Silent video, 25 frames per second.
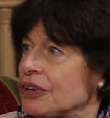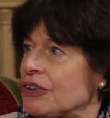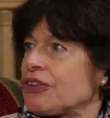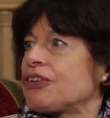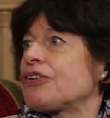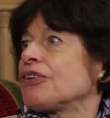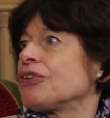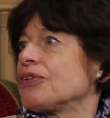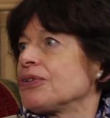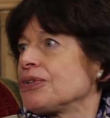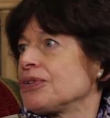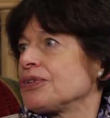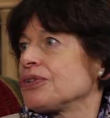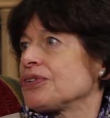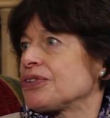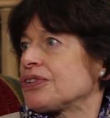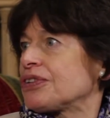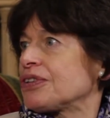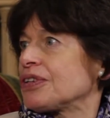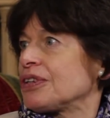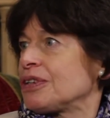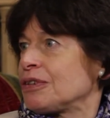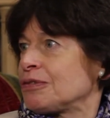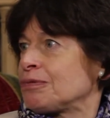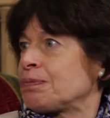
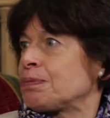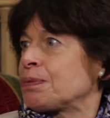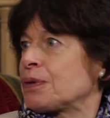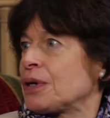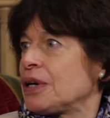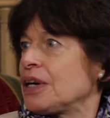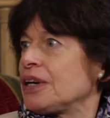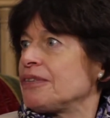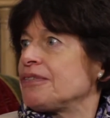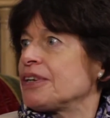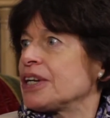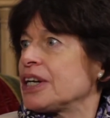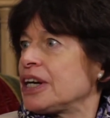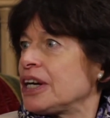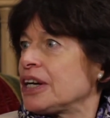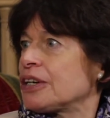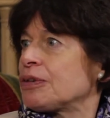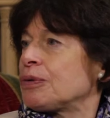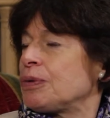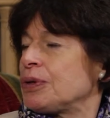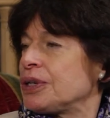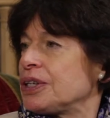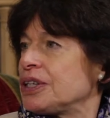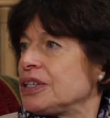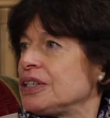issues of private
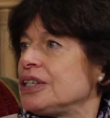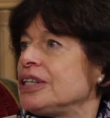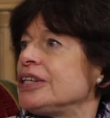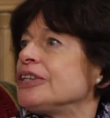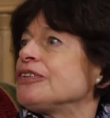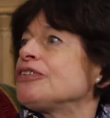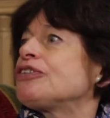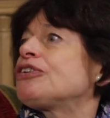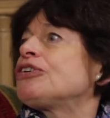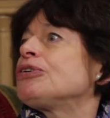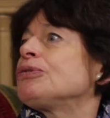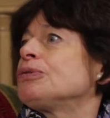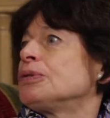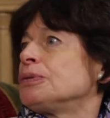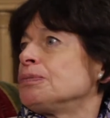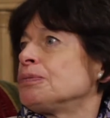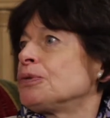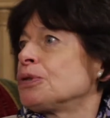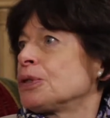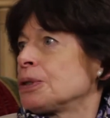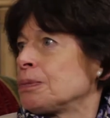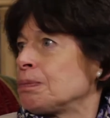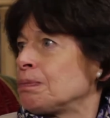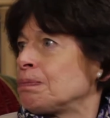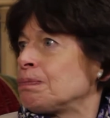equity into a
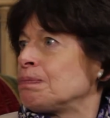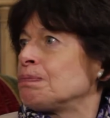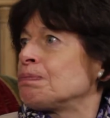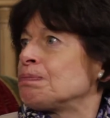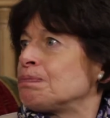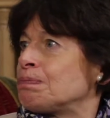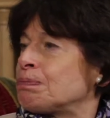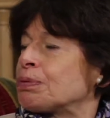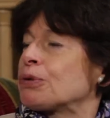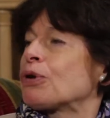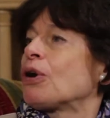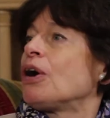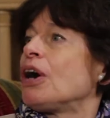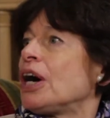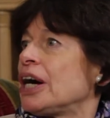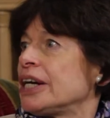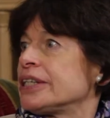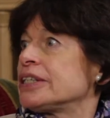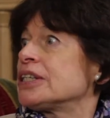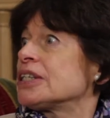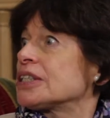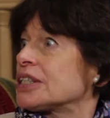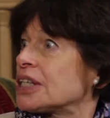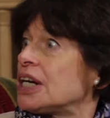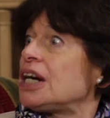more
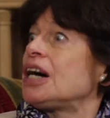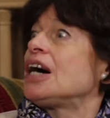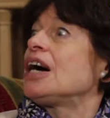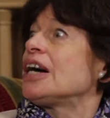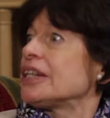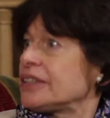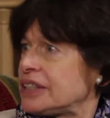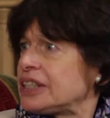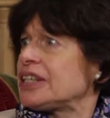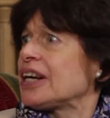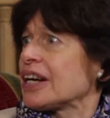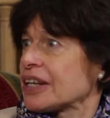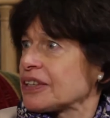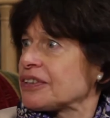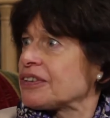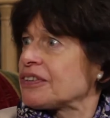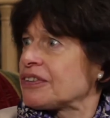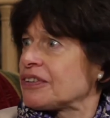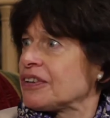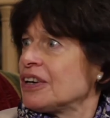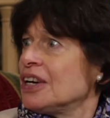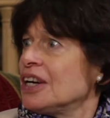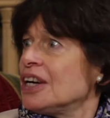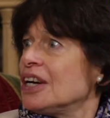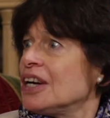broad
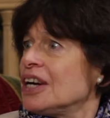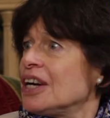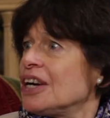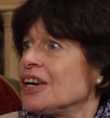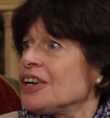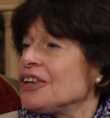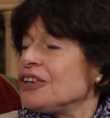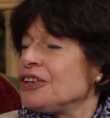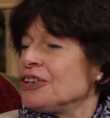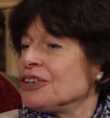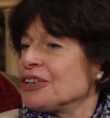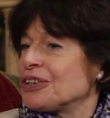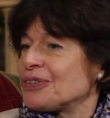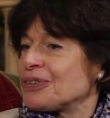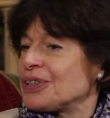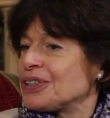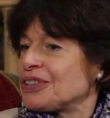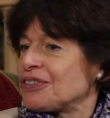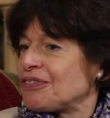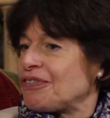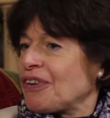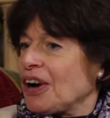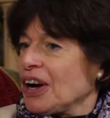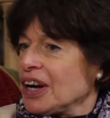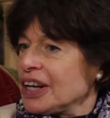context. You know,
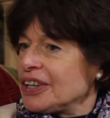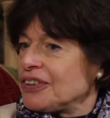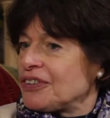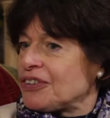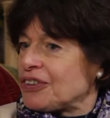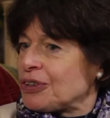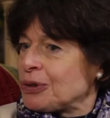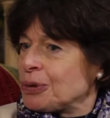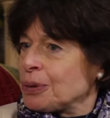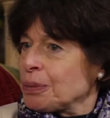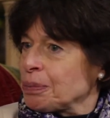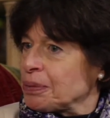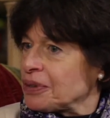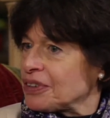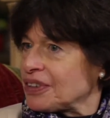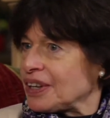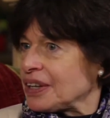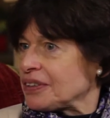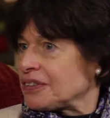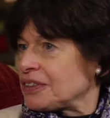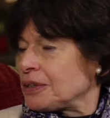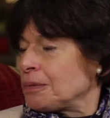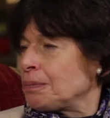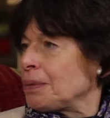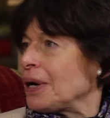it's fine to
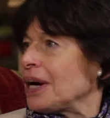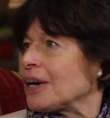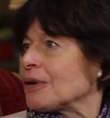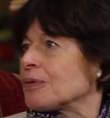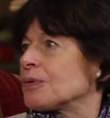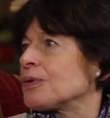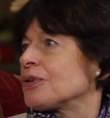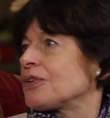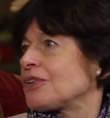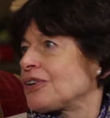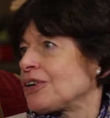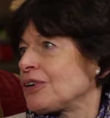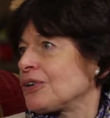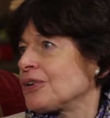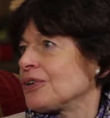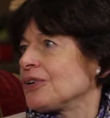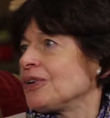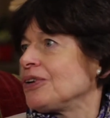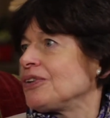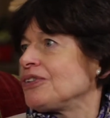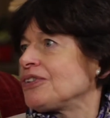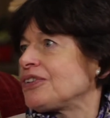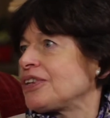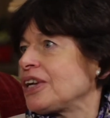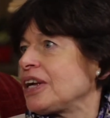obsess about
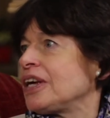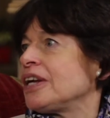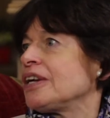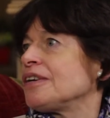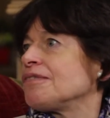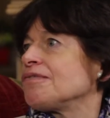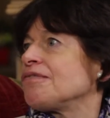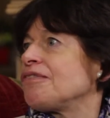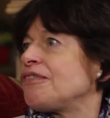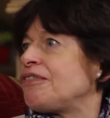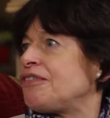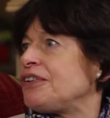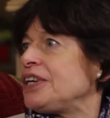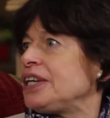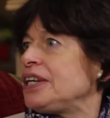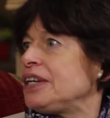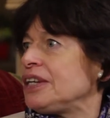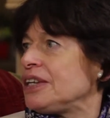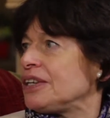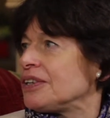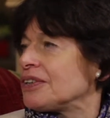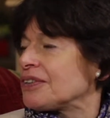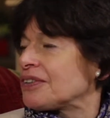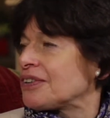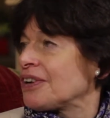returns and
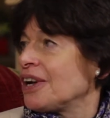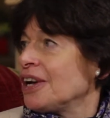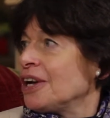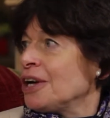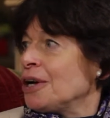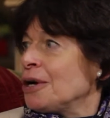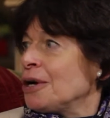fees,